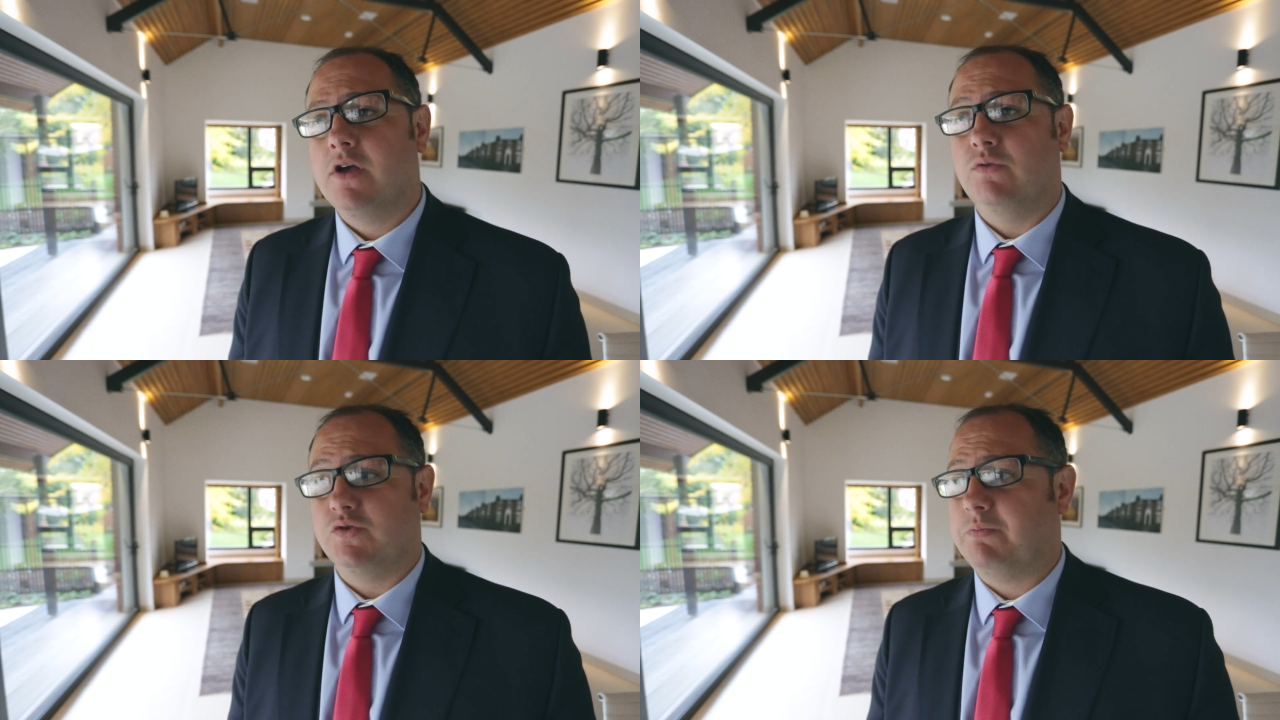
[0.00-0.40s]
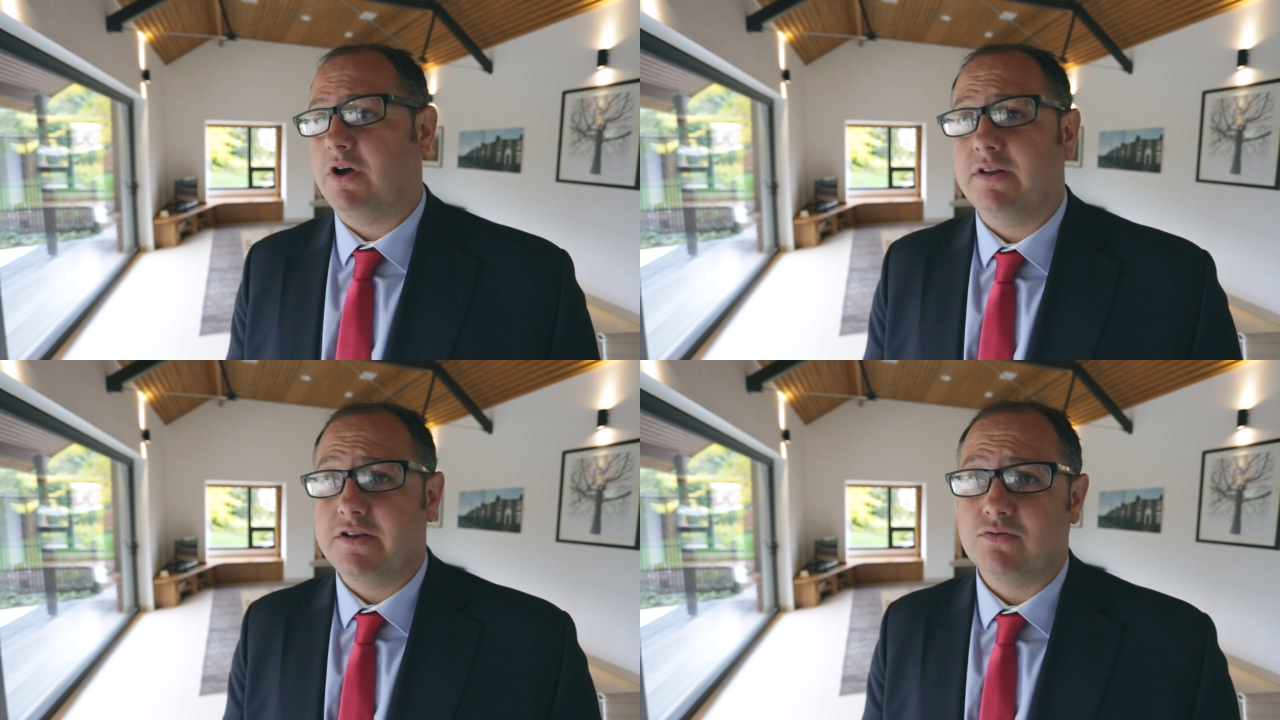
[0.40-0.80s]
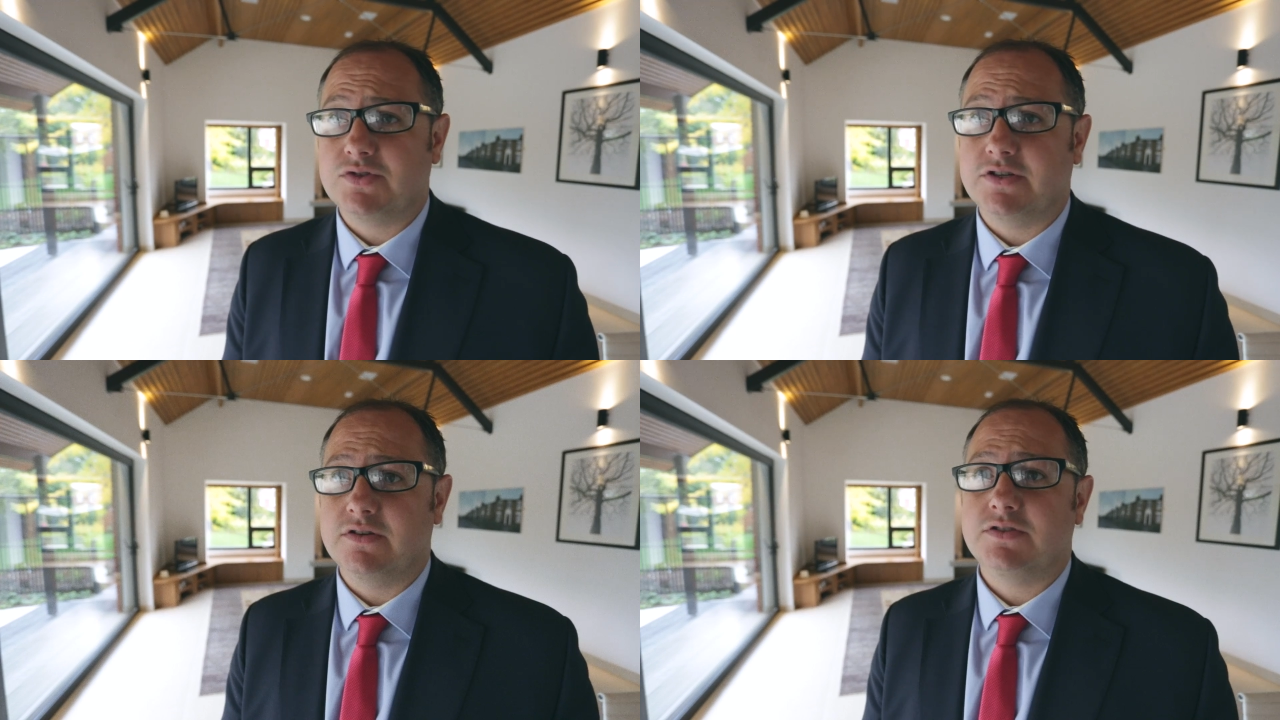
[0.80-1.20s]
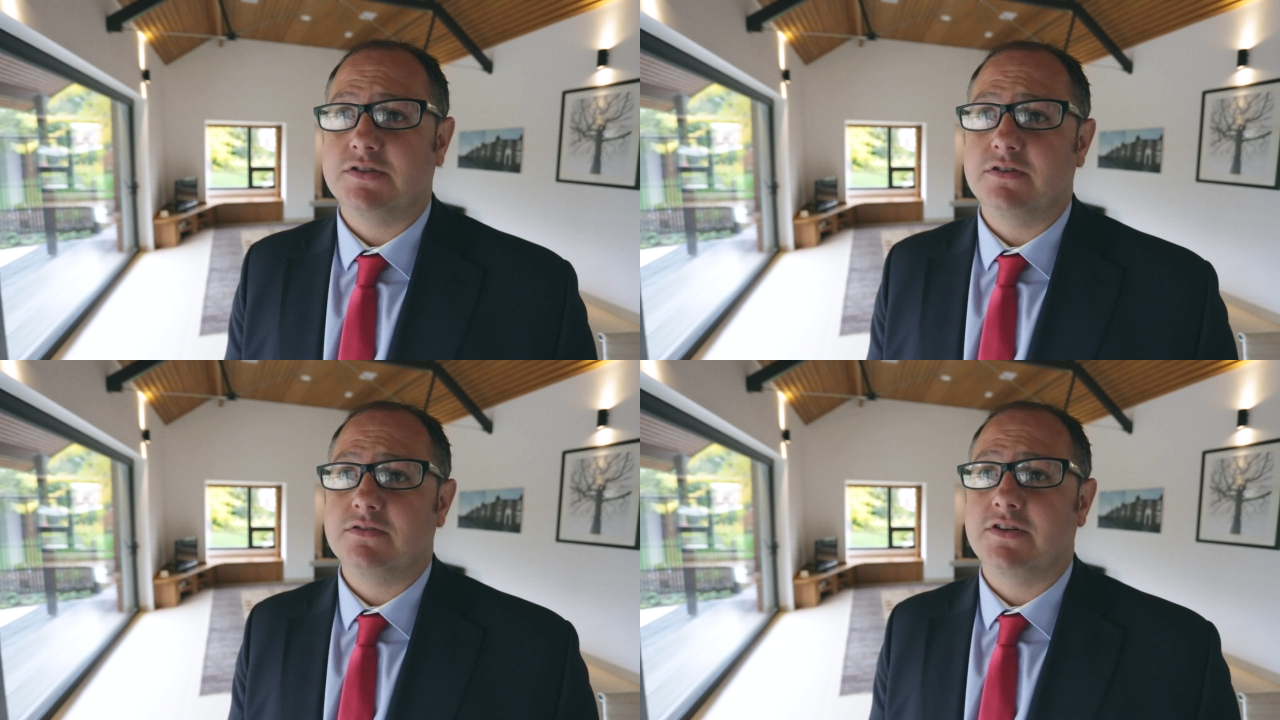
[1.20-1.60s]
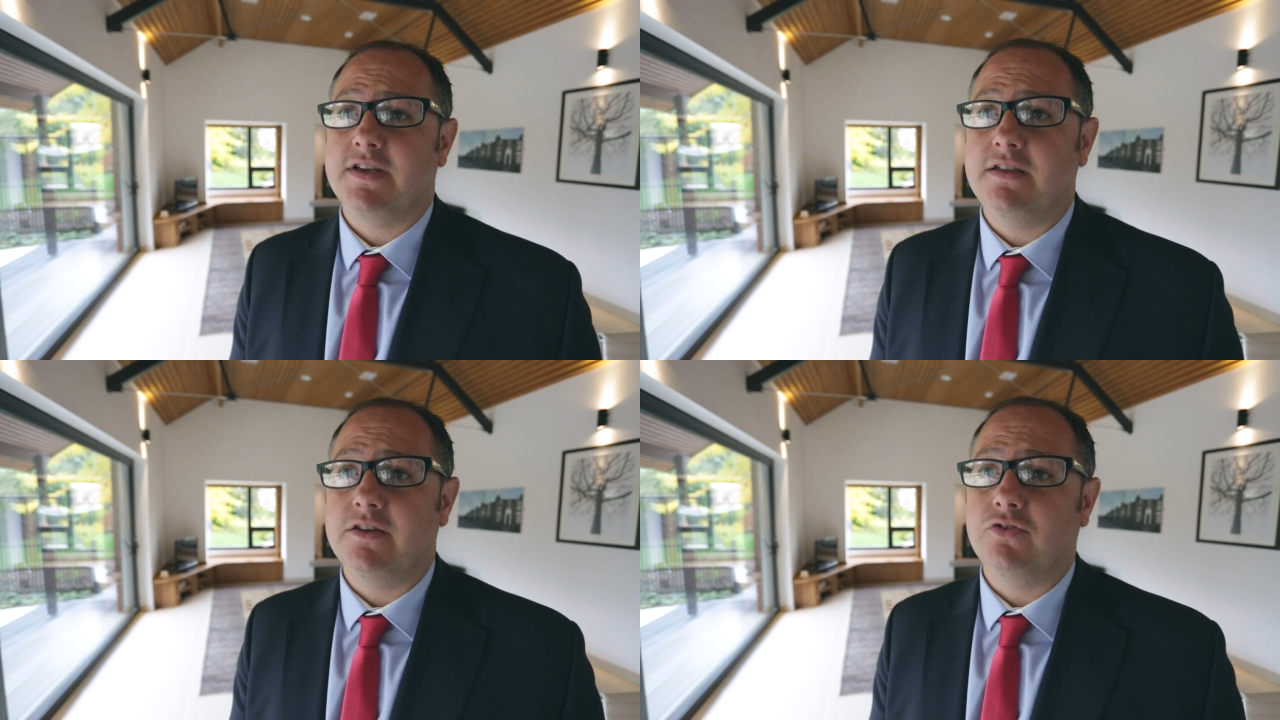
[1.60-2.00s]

which are partly used to heat